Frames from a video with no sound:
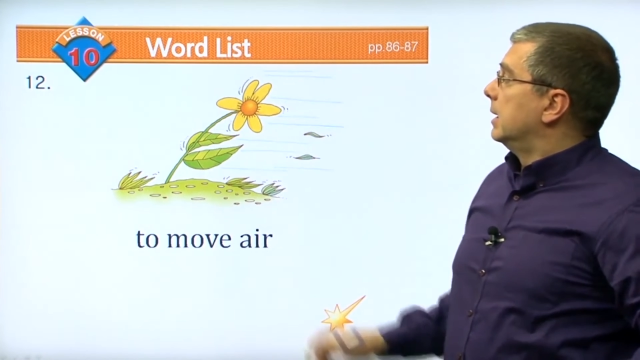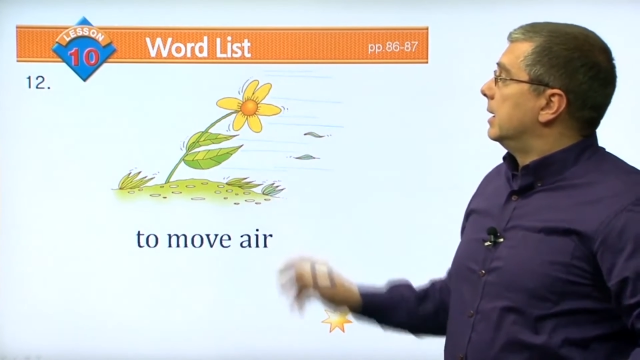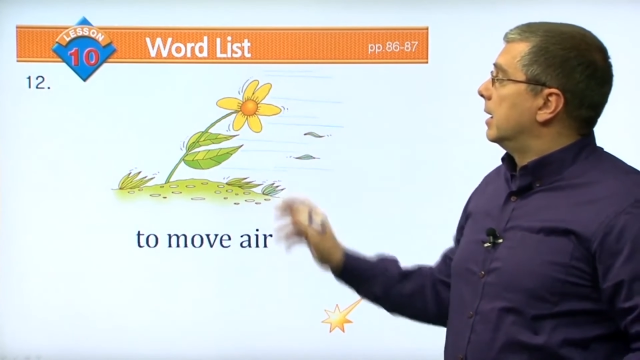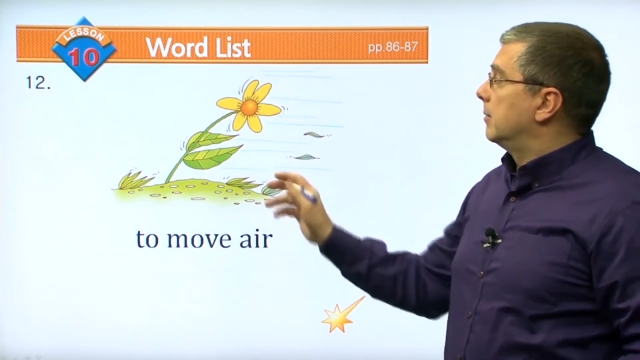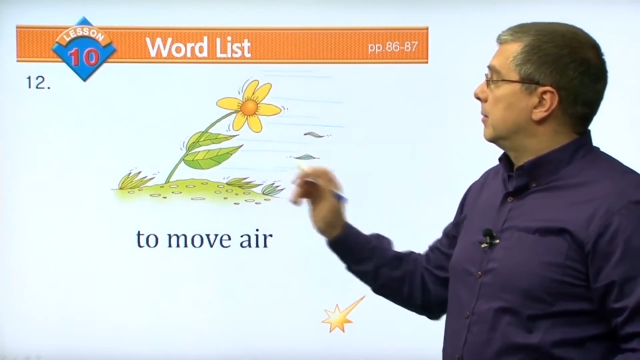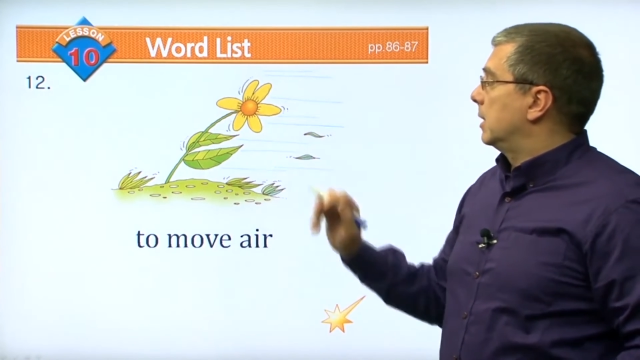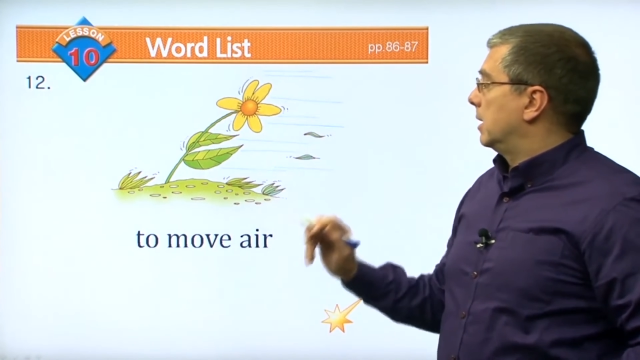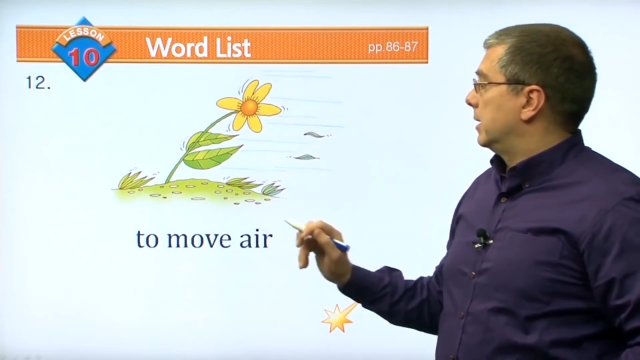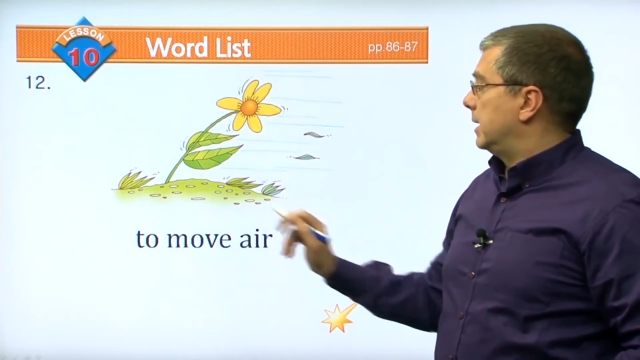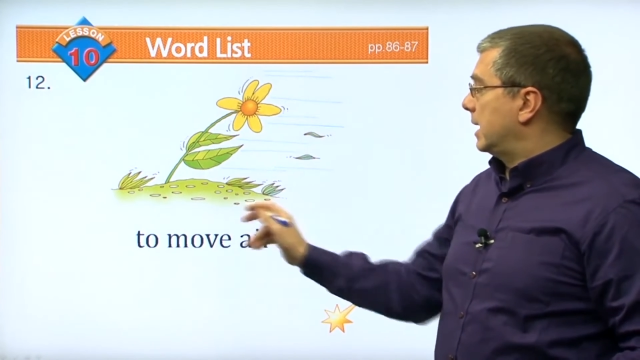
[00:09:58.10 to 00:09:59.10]

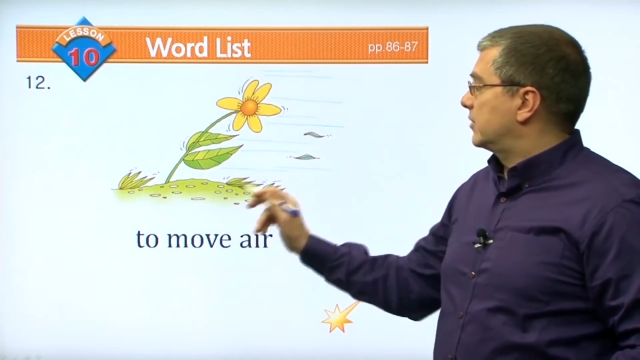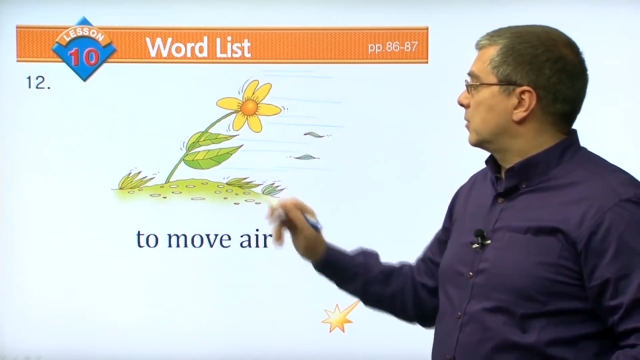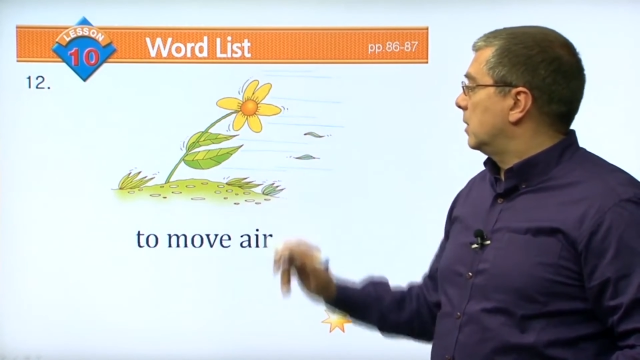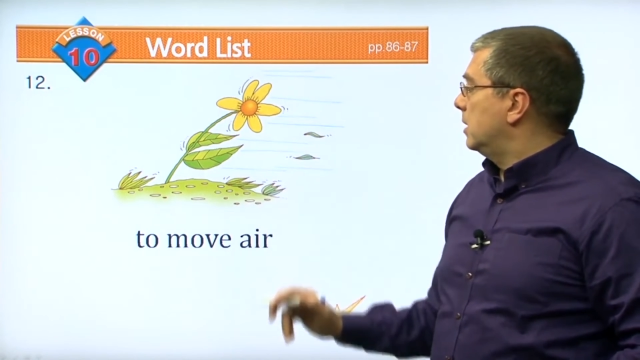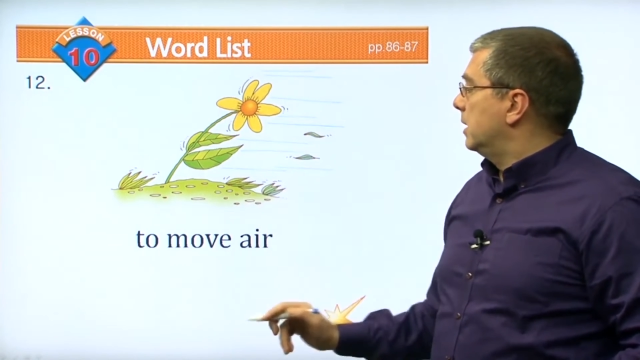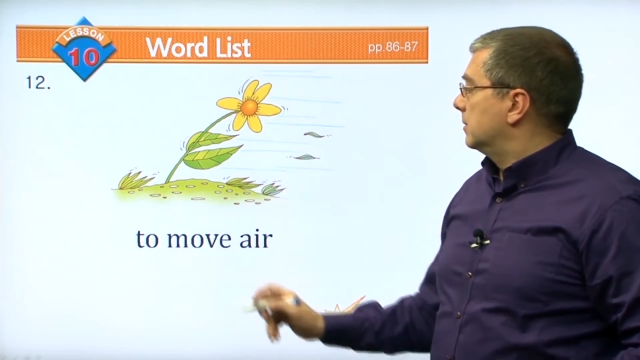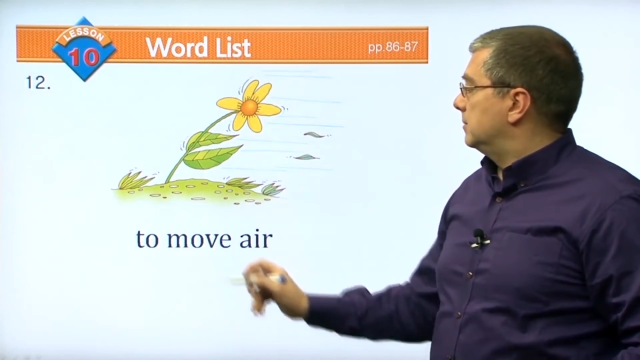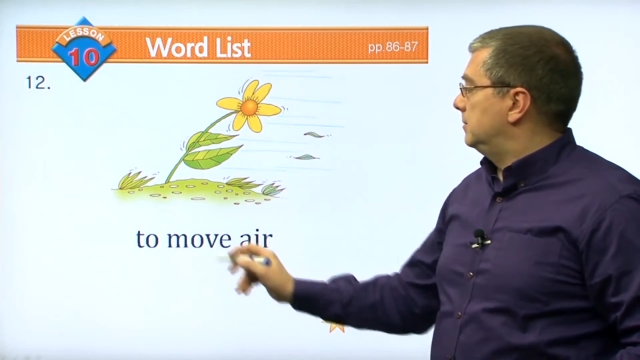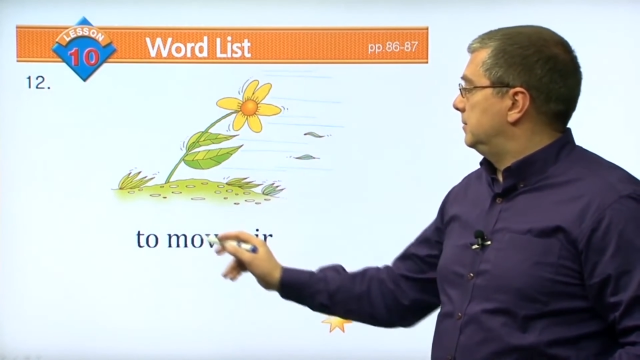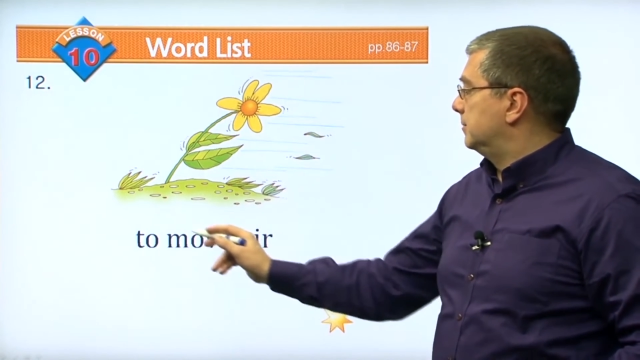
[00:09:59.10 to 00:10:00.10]
The next word,
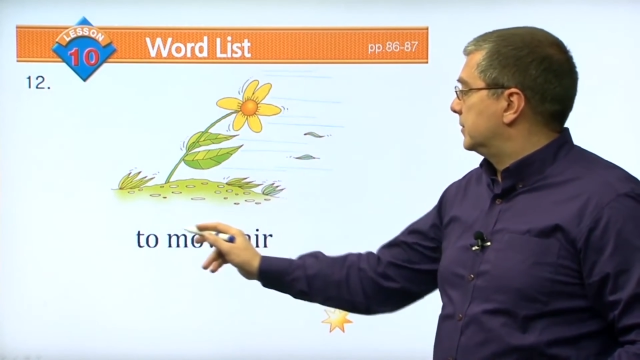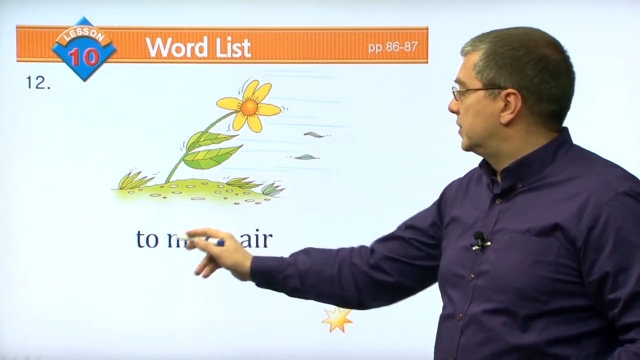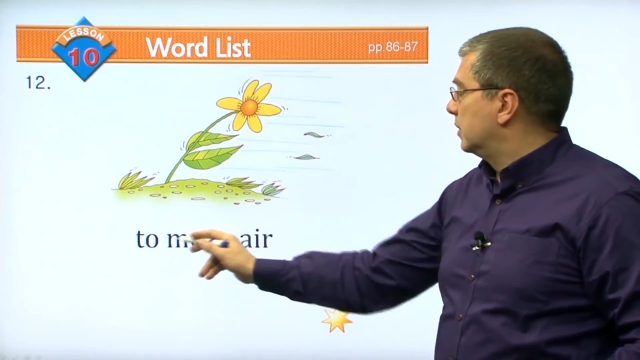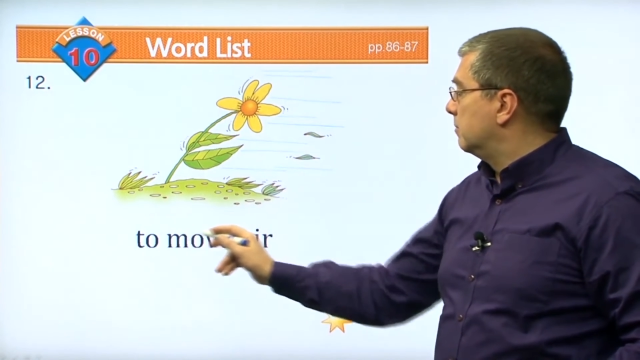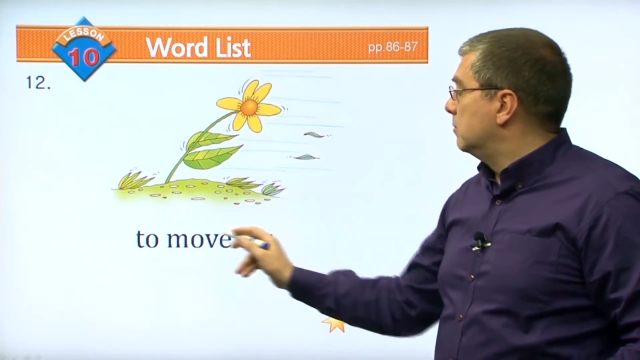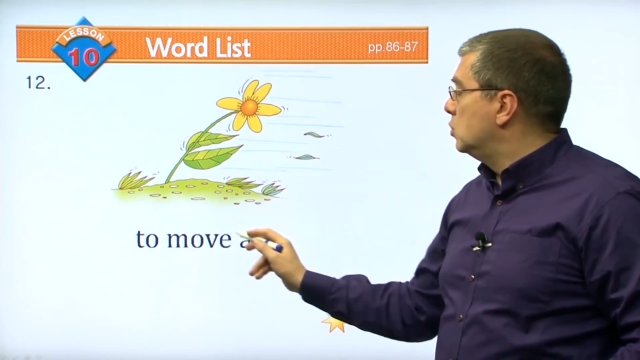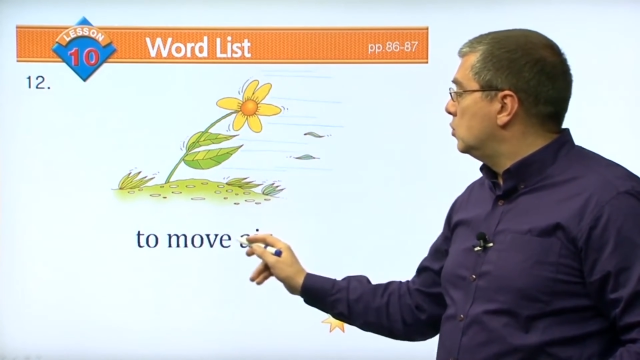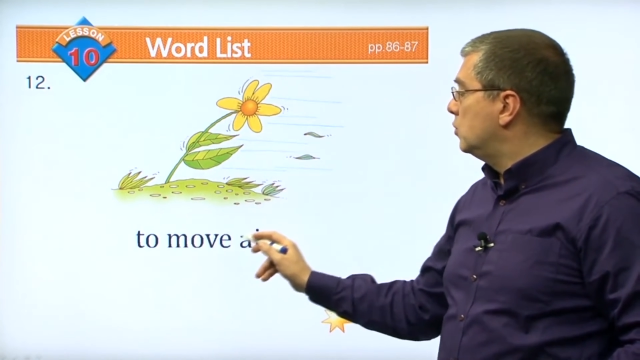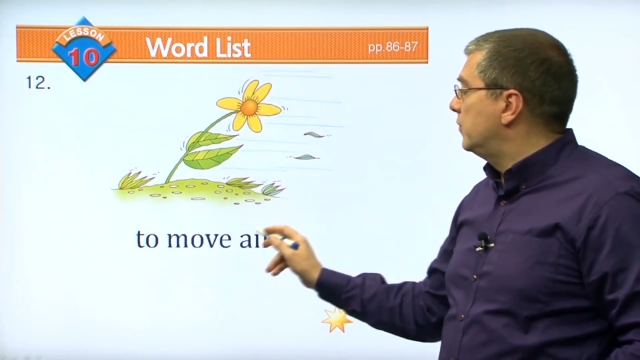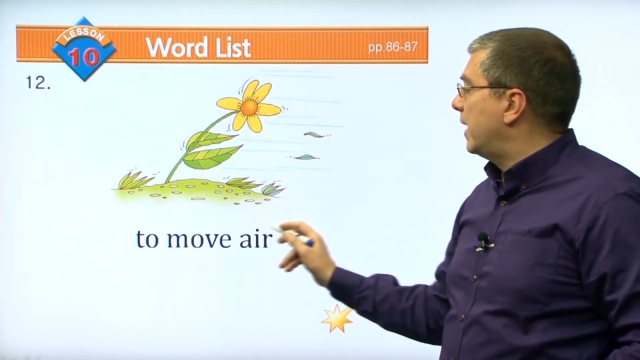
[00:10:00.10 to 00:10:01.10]
to
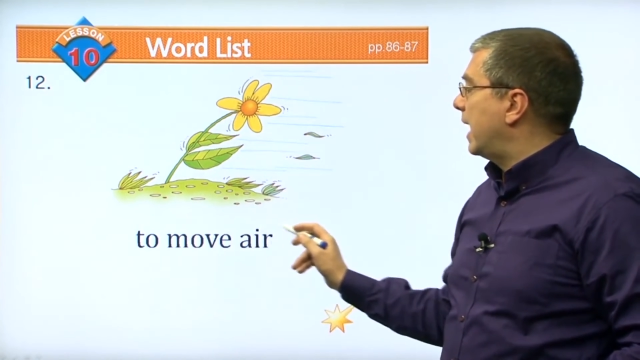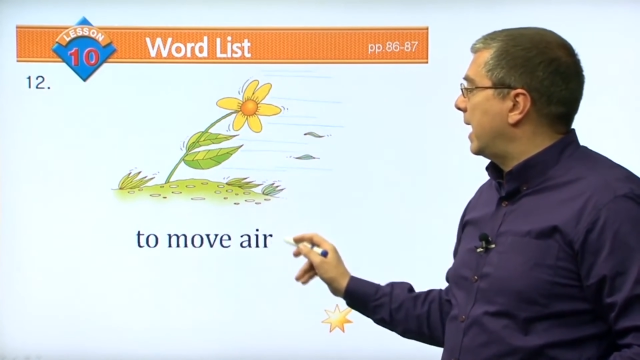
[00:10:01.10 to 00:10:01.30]
move